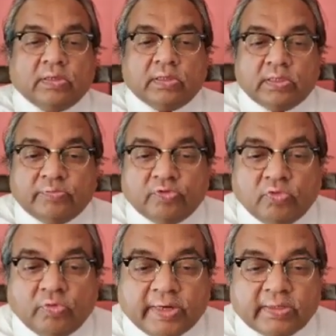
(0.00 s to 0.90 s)
If you
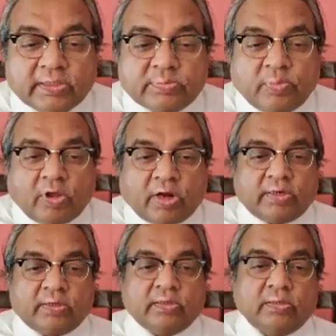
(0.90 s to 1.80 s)
look at this
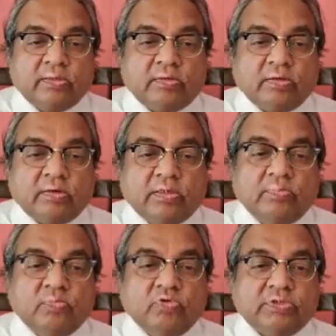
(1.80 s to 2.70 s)
plot,
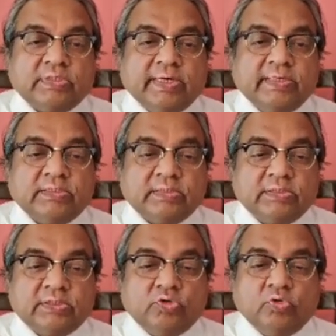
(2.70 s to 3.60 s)
on both sides
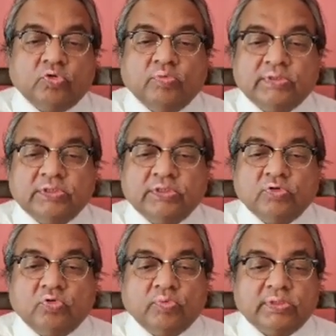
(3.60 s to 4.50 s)
0 to 1, 0
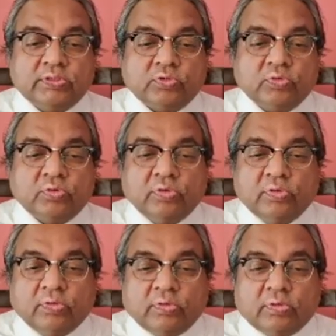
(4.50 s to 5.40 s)
to 1, so
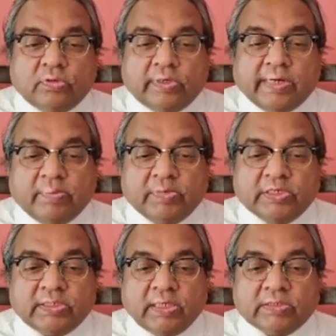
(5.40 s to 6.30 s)

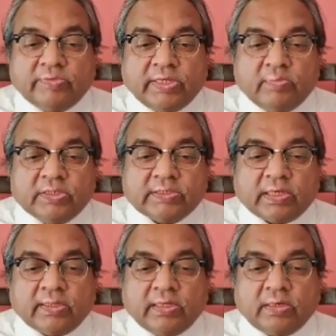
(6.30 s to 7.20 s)
dimensionless variables
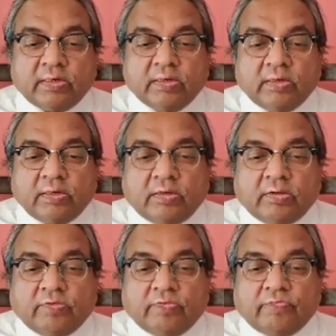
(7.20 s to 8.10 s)
are there.
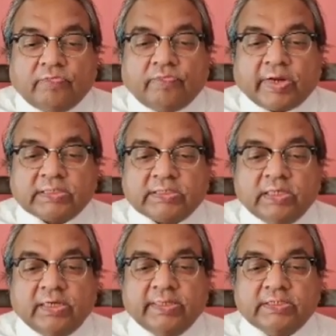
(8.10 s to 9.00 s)

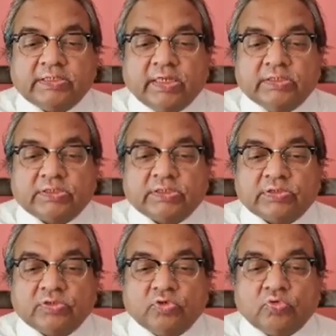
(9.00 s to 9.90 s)
Fractional
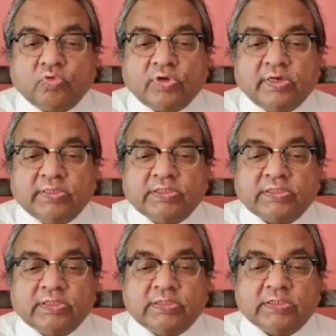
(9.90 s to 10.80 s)
distance, so total
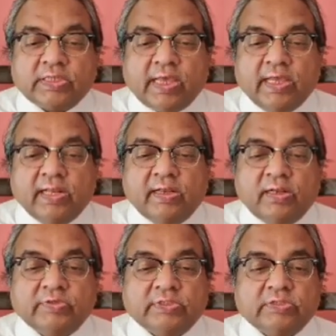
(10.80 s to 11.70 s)
distance is L,
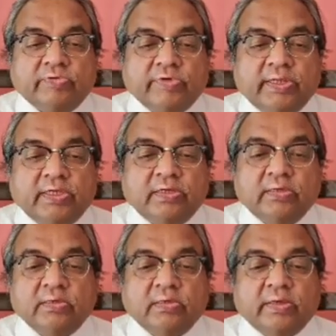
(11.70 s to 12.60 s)
which is varying,
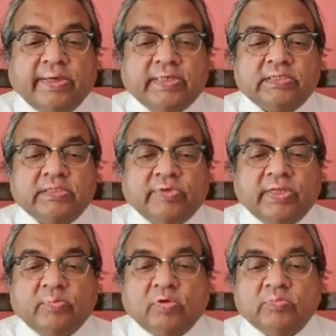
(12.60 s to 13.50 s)
x is
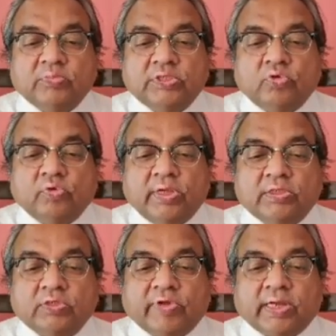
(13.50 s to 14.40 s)
varying from 0 to L,
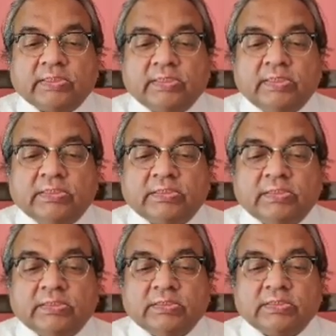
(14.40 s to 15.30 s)
so fraction
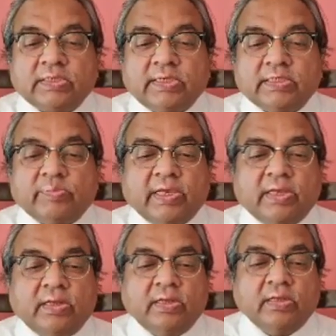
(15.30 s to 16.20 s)
distance is x by
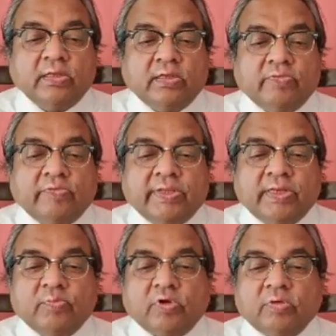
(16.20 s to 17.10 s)
L,
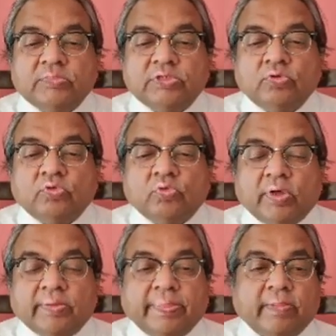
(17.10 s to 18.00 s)
varying from 0 to
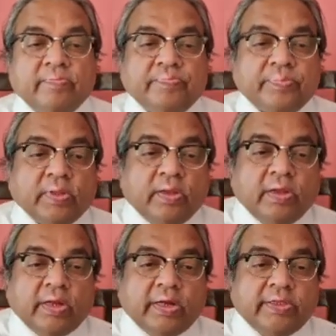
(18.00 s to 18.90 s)
1.
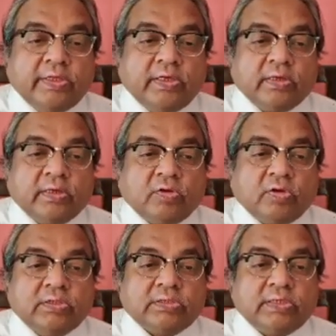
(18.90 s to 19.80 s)
And here the
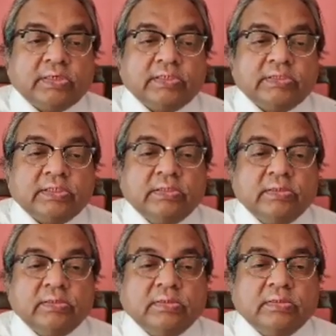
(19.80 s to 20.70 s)
concentration
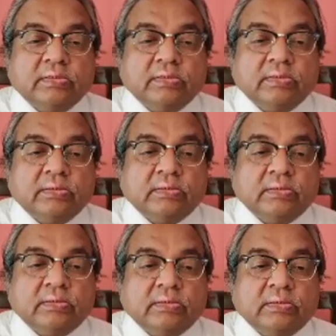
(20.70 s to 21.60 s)

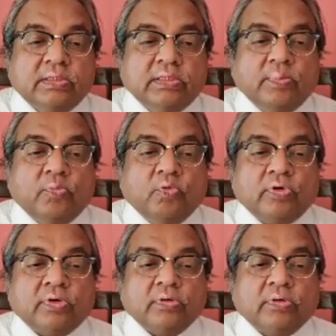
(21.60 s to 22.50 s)
in the
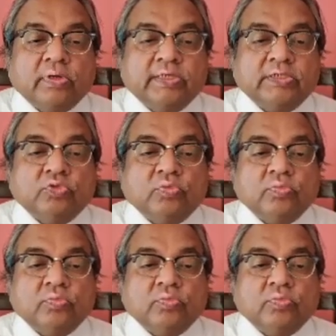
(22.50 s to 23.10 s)
pore ratio,